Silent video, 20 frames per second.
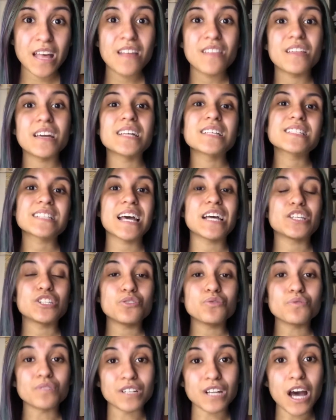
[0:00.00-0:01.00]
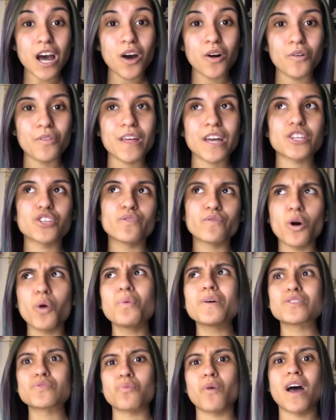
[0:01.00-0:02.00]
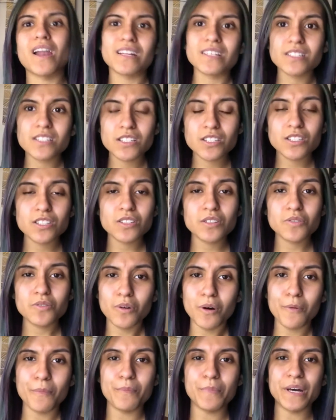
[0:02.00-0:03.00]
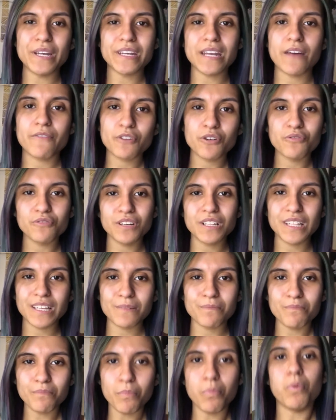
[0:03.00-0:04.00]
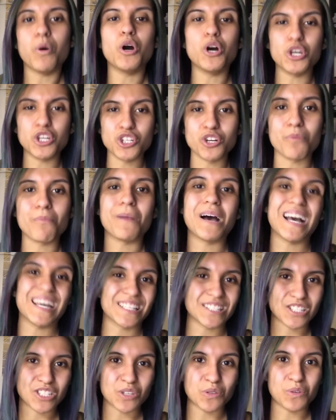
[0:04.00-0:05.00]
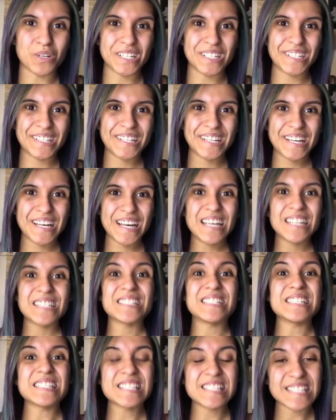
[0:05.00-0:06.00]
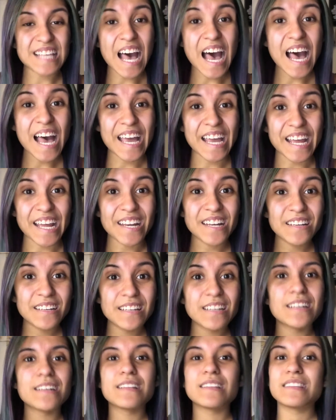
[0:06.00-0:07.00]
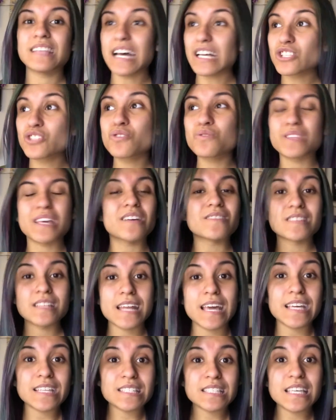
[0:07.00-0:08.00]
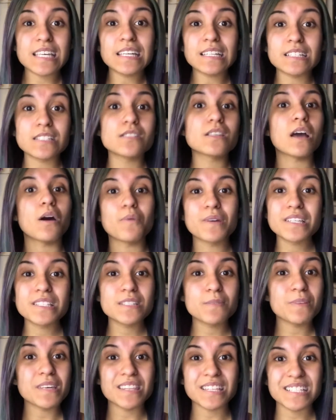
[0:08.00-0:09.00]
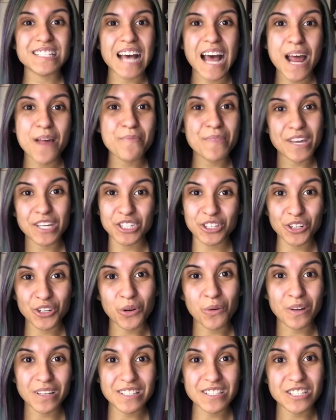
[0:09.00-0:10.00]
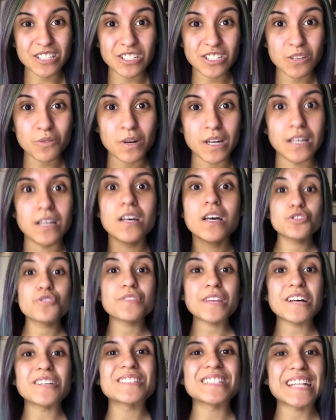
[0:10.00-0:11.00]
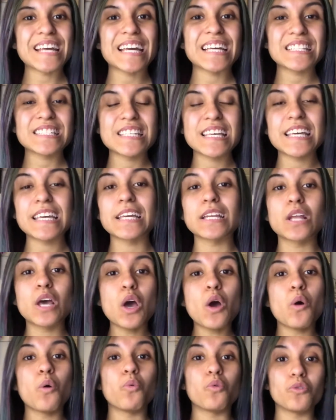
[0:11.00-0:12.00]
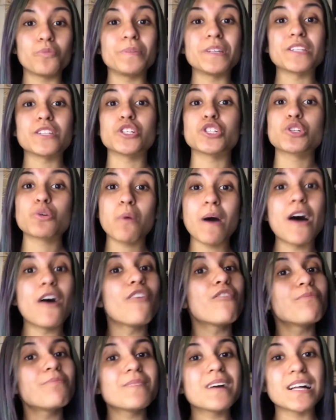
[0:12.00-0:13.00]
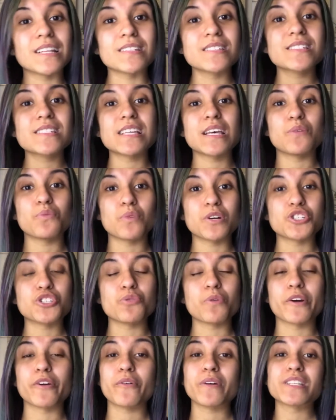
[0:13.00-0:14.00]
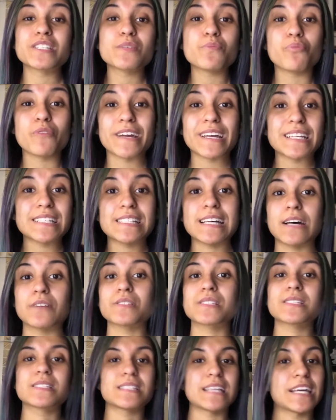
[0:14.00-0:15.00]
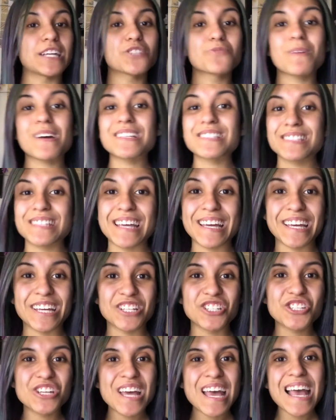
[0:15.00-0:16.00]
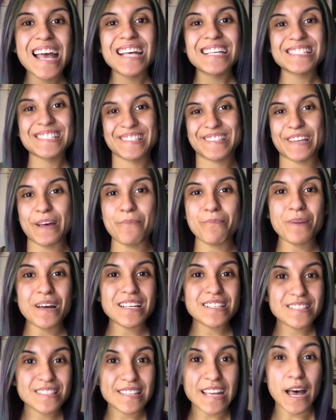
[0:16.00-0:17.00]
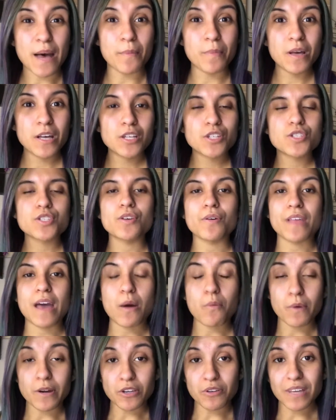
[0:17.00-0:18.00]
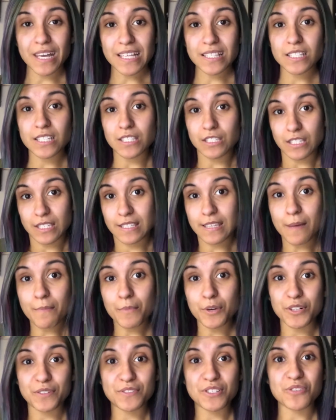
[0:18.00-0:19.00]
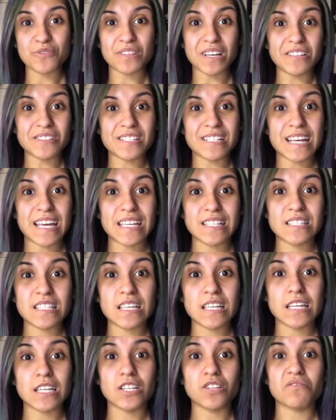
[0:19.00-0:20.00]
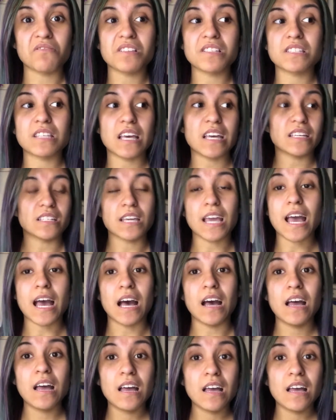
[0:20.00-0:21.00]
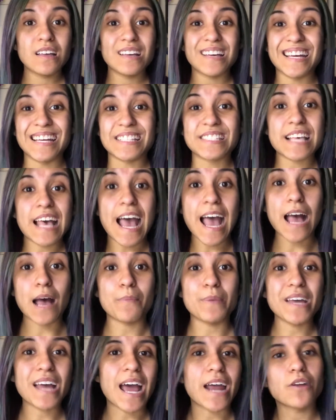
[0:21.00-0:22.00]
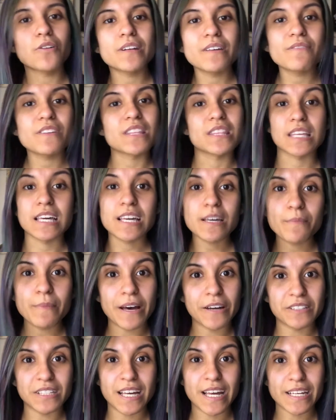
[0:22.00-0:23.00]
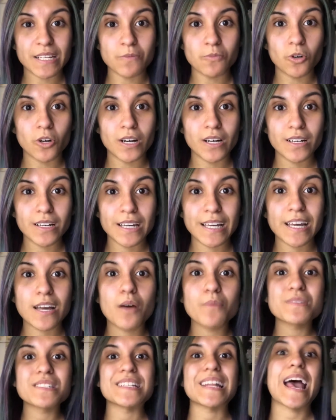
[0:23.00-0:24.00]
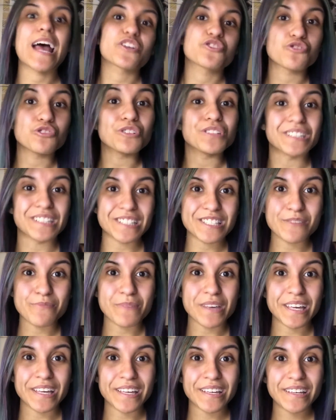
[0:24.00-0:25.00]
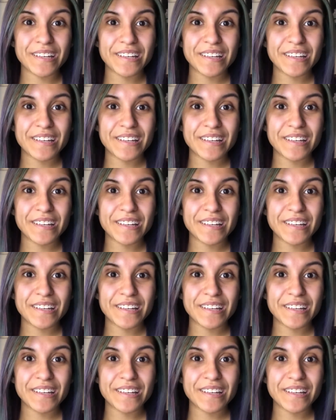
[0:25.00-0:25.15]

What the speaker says: Things that you know that you've always wanted to do but never really put your mind to it. Decide that 2018 is going to be the time that you're going to do it. 2018 will be the 12 months in which you are going to break it down stage by stage, step by step, so that when you get to December of 2018, you can say, yeah, it's a habit. I don't even think about it anymore. It comes naturally to me.